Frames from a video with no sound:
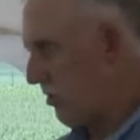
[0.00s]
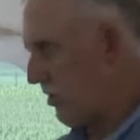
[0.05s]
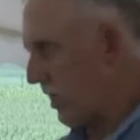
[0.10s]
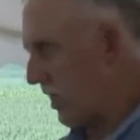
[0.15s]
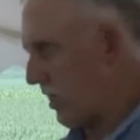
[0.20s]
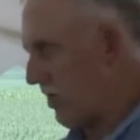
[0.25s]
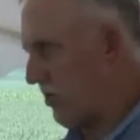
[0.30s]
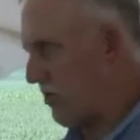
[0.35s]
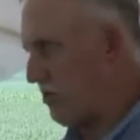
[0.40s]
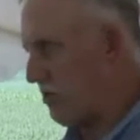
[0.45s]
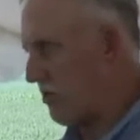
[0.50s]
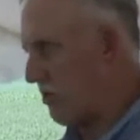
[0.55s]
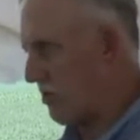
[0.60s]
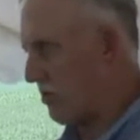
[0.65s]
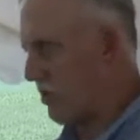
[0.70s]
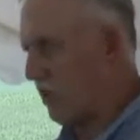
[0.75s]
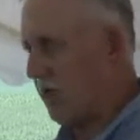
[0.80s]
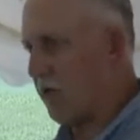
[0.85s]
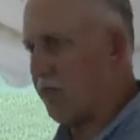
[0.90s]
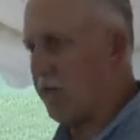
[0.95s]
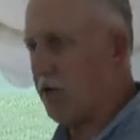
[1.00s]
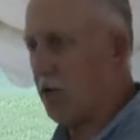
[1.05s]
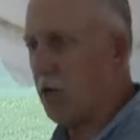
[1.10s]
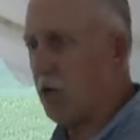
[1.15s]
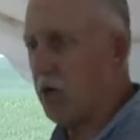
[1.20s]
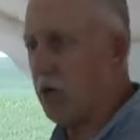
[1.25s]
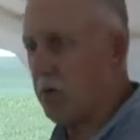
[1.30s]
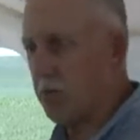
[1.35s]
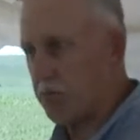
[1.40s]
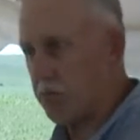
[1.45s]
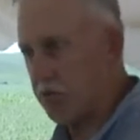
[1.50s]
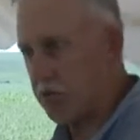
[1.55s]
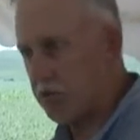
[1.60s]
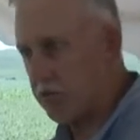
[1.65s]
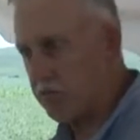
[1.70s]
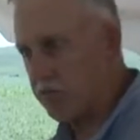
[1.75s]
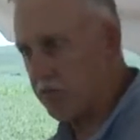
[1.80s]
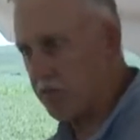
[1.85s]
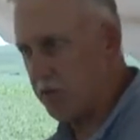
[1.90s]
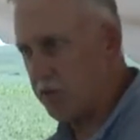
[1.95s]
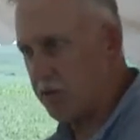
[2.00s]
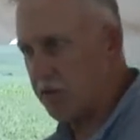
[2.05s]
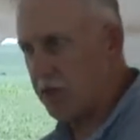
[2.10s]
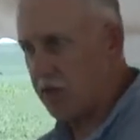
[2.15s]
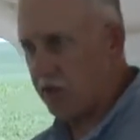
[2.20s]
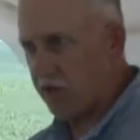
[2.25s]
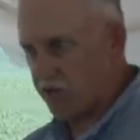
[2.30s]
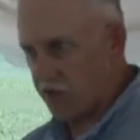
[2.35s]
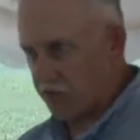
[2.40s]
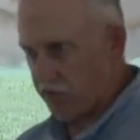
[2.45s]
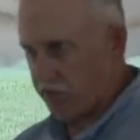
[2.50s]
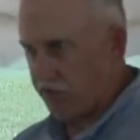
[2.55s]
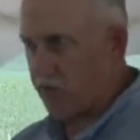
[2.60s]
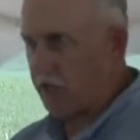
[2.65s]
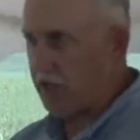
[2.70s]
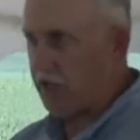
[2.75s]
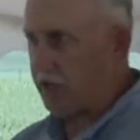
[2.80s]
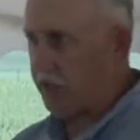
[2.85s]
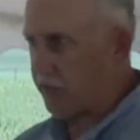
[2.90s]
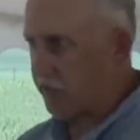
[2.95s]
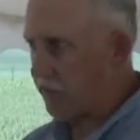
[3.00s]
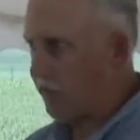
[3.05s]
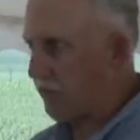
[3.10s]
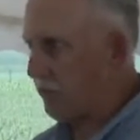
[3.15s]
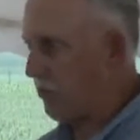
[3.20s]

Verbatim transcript: that as kind of a wimp, maybe not survive